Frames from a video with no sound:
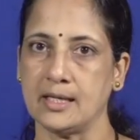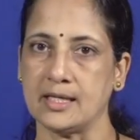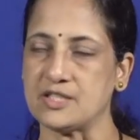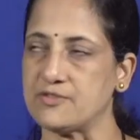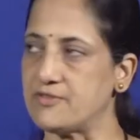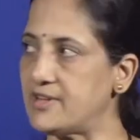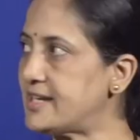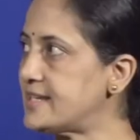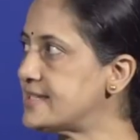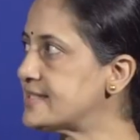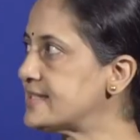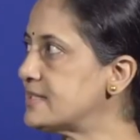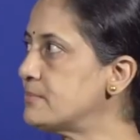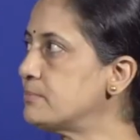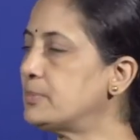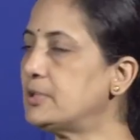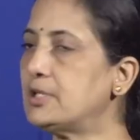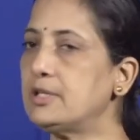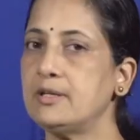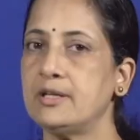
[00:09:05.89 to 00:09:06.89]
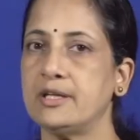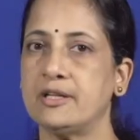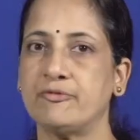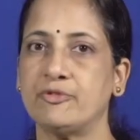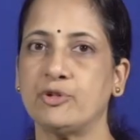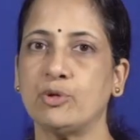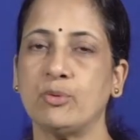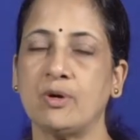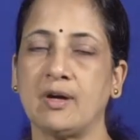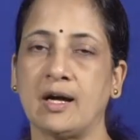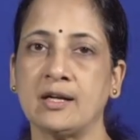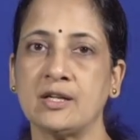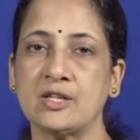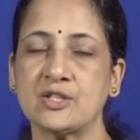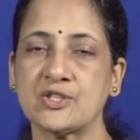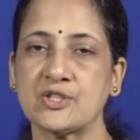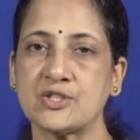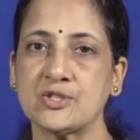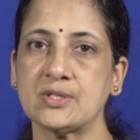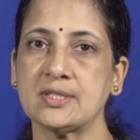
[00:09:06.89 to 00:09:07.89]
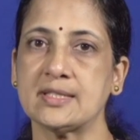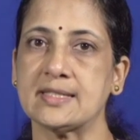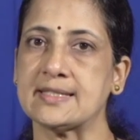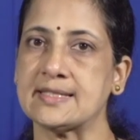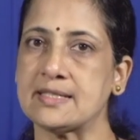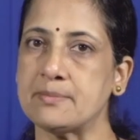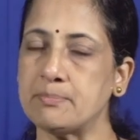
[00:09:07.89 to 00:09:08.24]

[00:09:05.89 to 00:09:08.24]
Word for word: It is very simple if you understood the